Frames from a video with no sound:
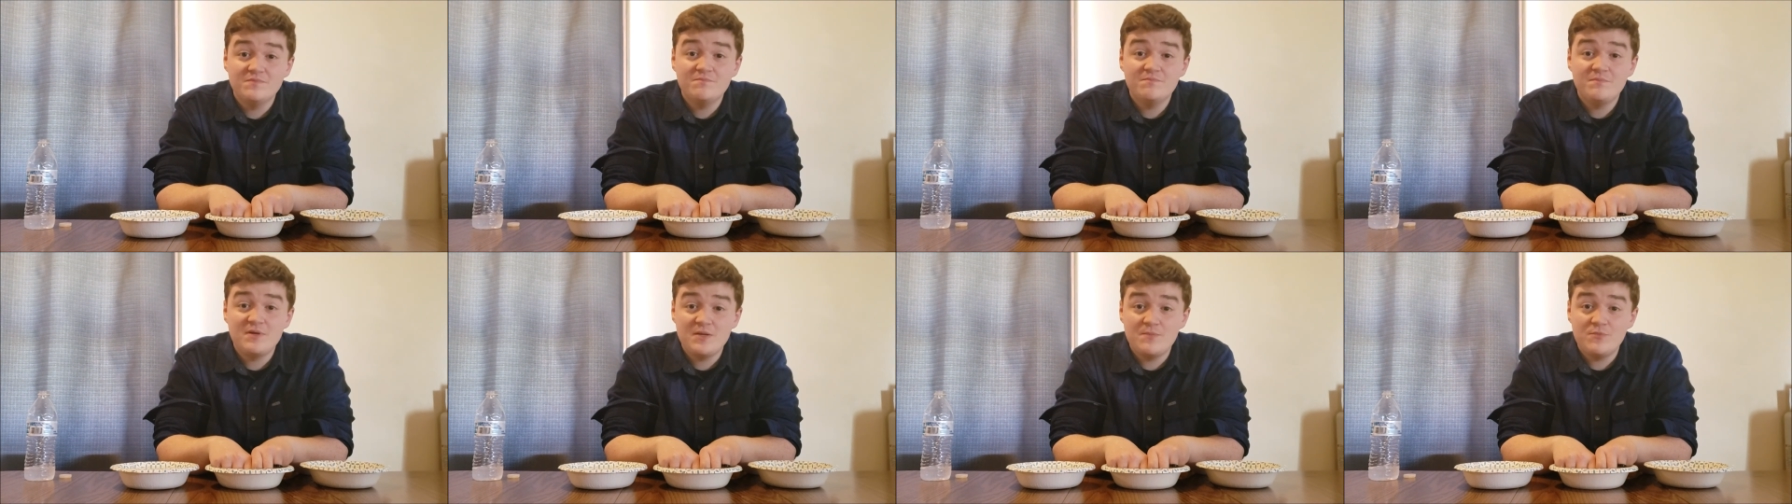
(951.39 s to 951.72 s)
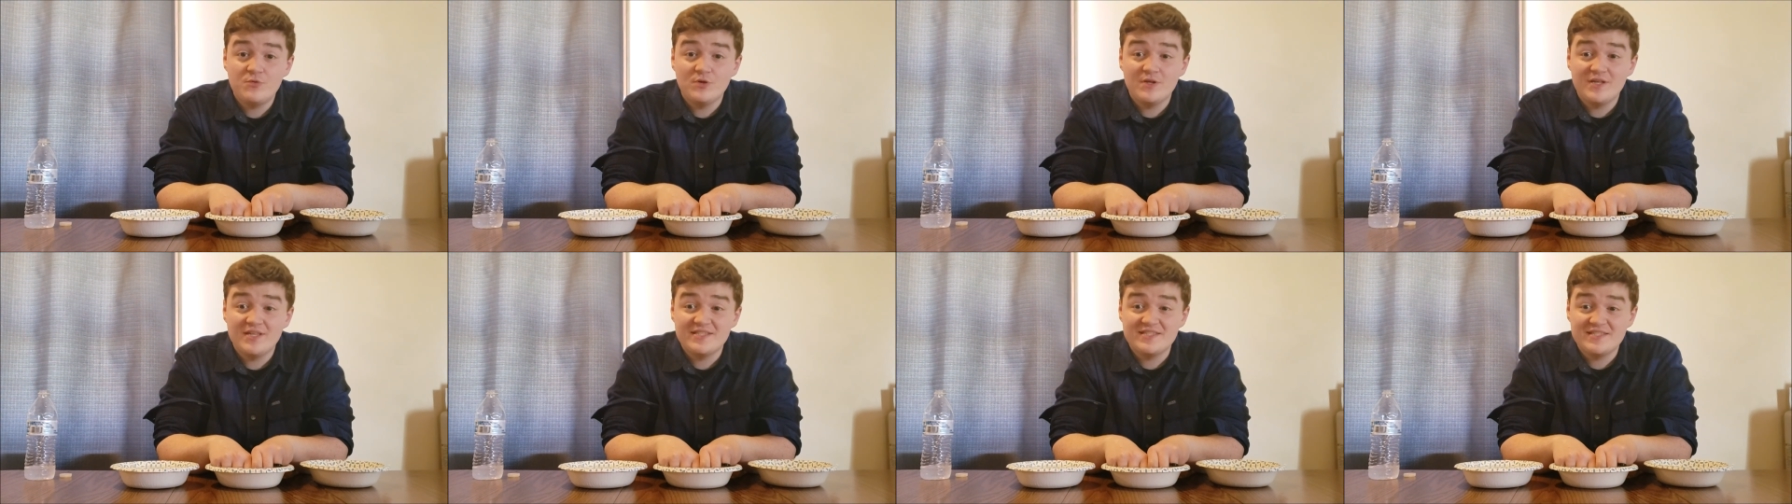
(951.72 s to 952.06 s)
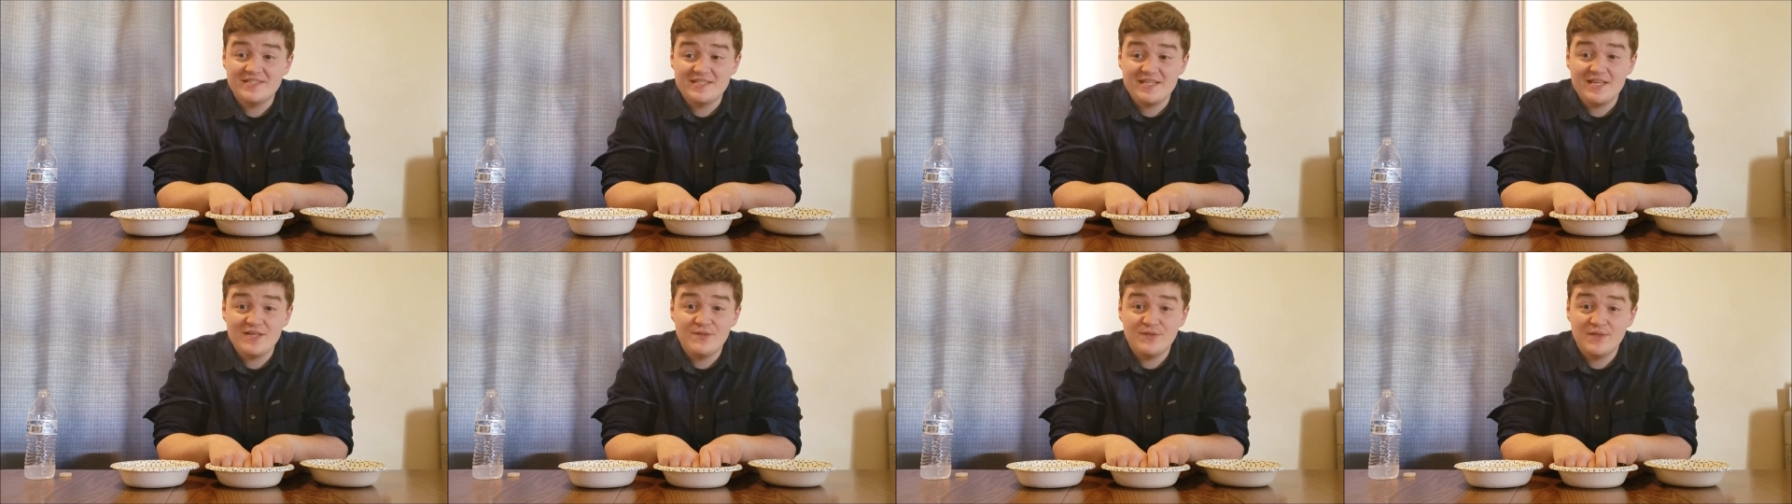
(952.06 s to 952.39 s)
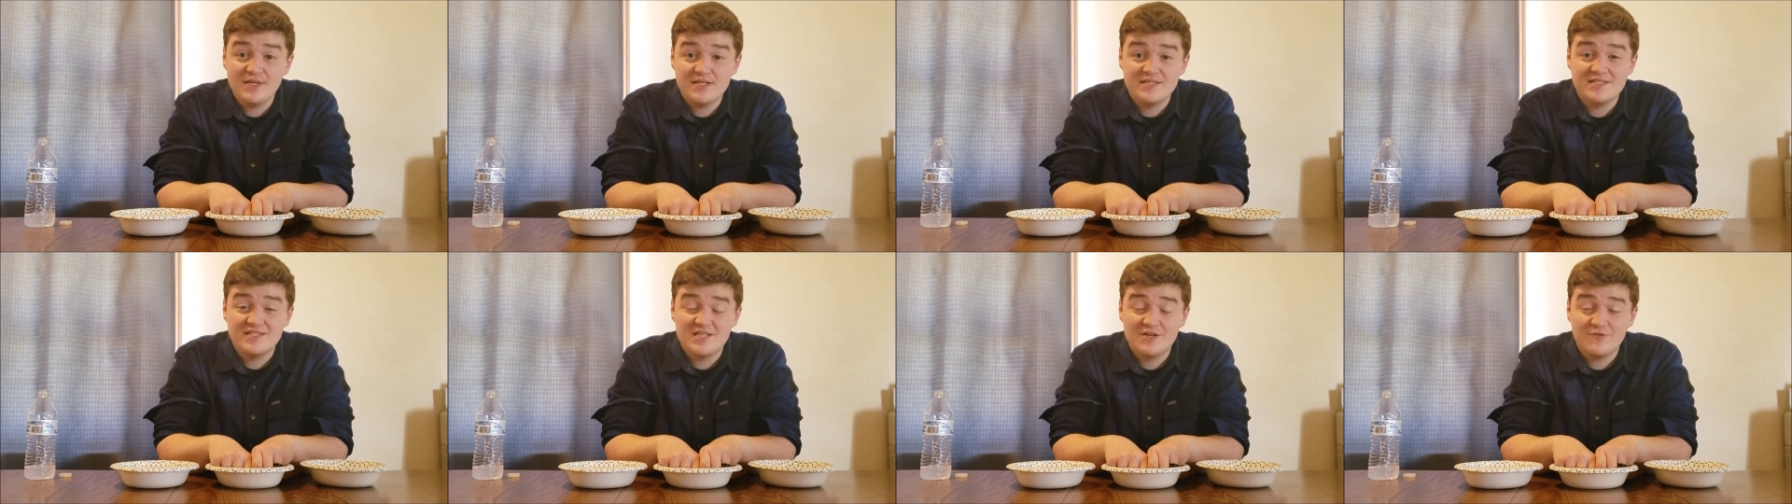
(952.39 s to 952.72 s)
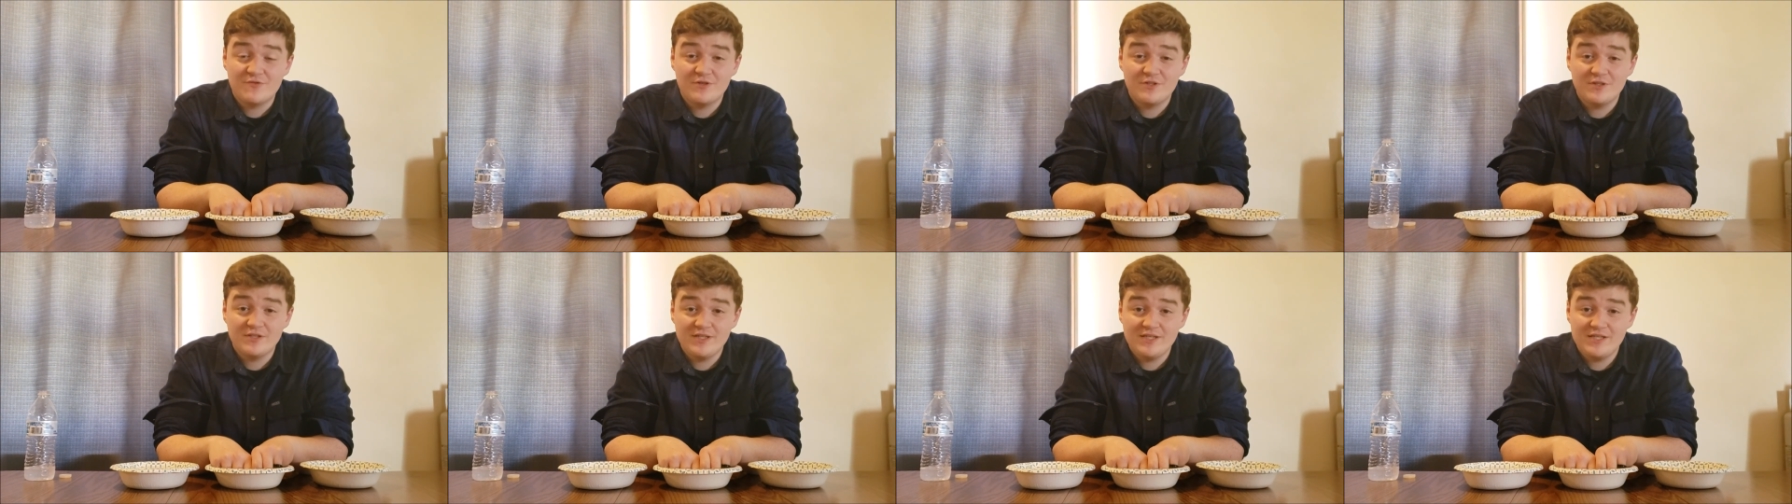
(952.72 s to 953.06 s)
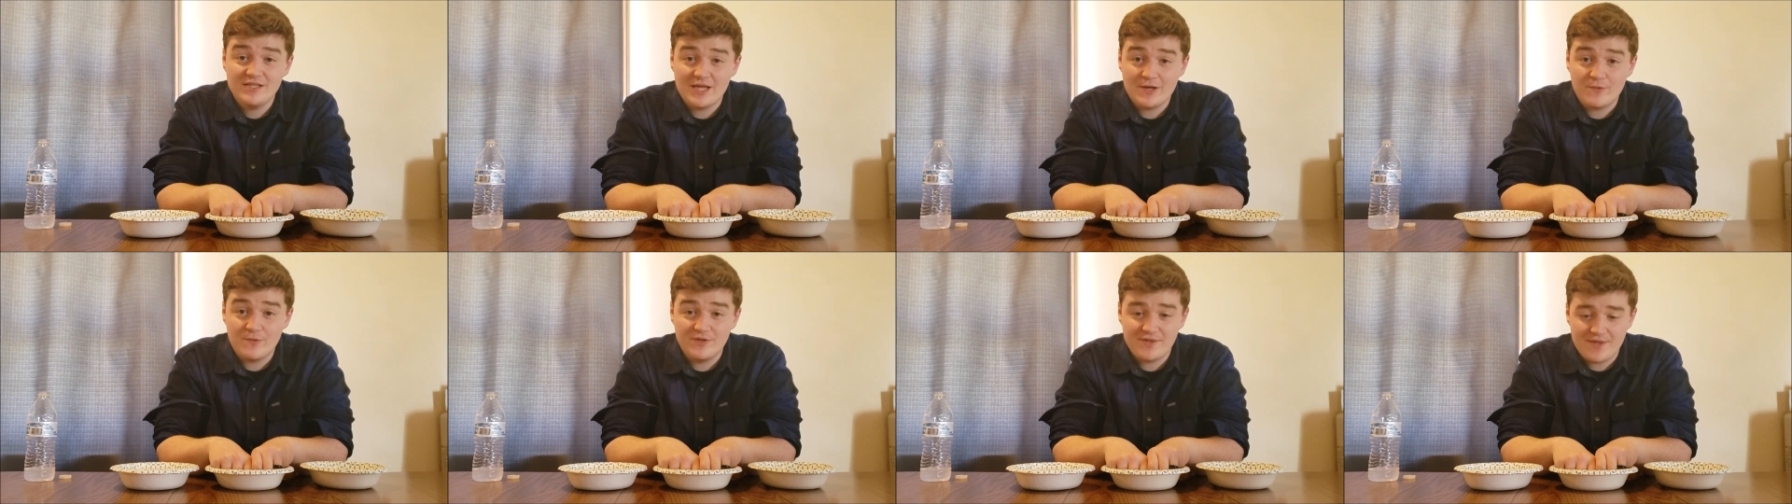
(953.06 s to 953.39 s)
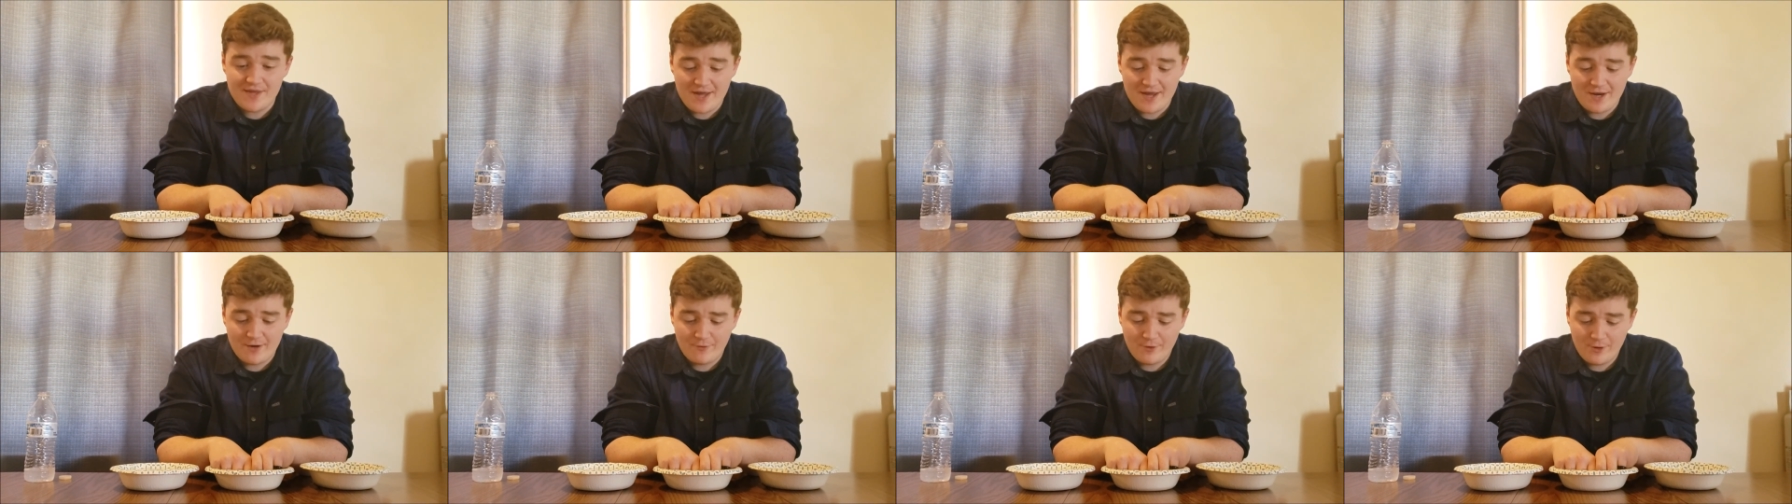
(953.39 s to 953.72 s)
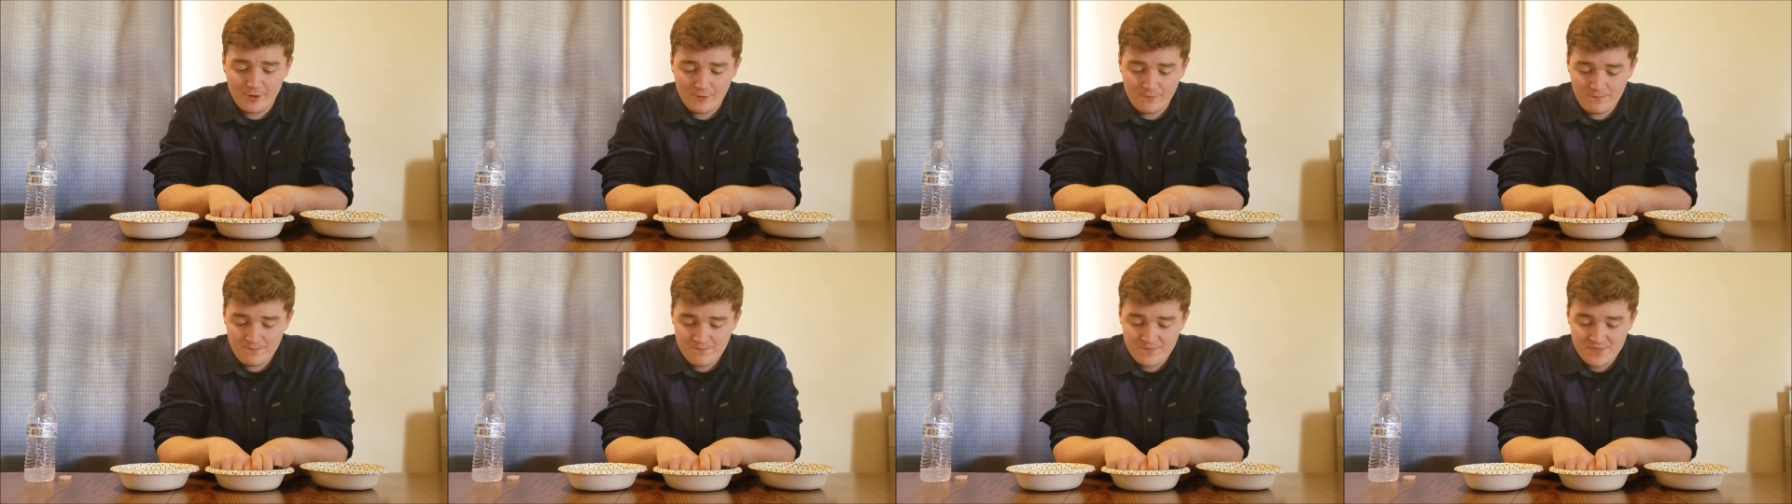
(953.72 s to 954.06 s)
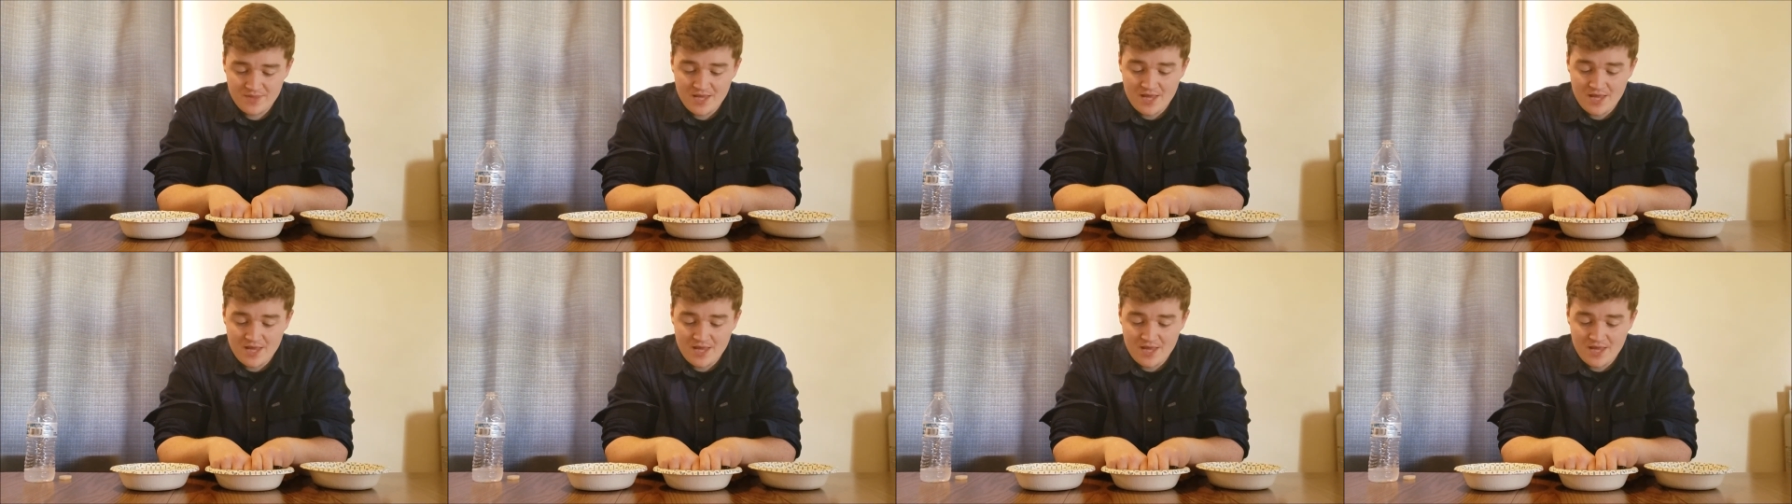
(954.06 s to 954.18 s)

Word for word: people can see things differently, like with the arrow?